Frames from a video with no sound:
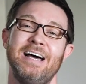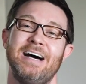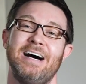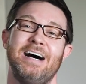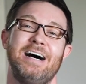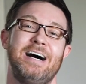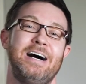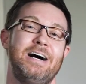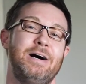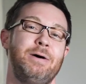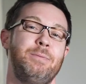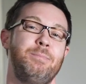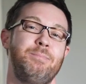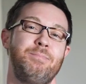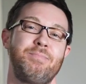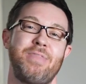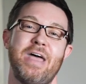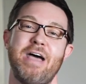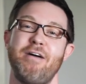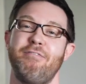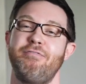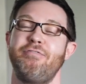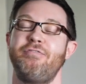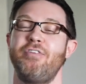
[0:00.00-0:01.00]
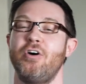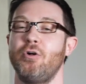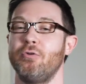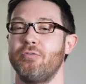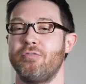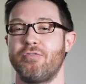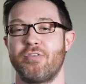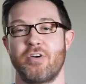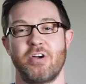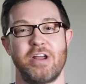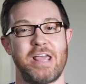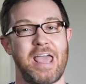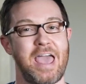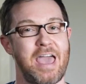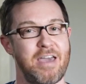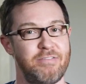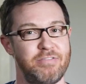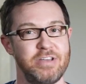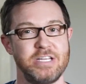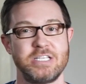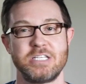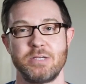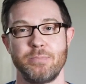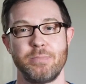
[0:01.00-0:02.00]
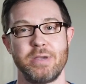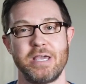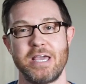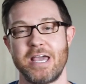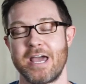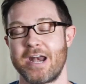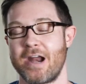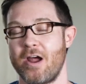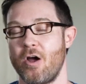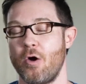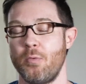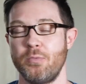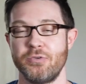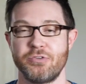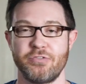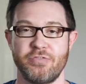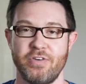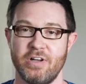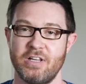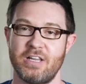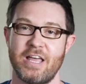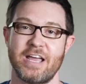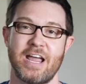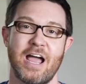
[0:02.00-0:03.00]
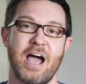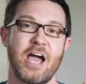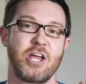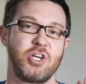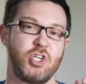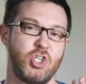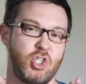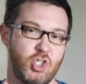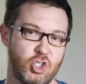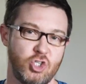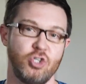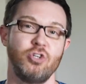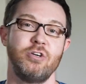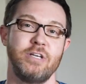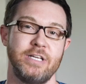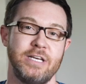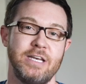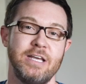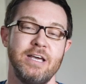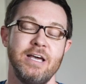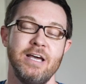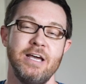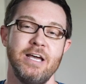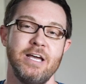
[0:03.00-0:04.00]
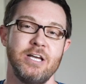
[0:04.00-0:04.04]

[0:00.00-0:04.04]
That felt very heavy to me, and I almost felt like I should